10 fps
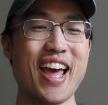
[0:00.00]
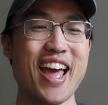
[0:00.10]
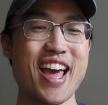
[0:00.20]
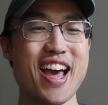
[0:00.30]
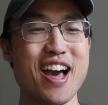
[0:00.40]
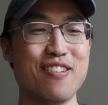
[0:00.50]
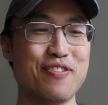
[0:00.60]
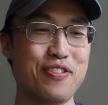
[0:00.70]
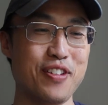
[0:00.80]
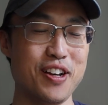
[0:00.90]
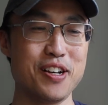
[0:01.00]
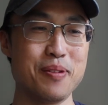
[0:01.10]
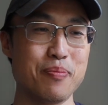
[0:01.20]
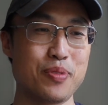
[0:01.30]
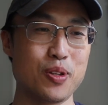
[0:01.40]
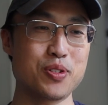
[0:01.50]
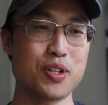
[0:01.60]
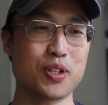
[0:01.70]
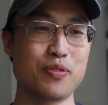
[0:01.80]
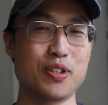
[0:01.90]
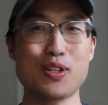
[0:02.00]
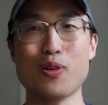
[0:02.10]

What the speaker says: have those other conveniences.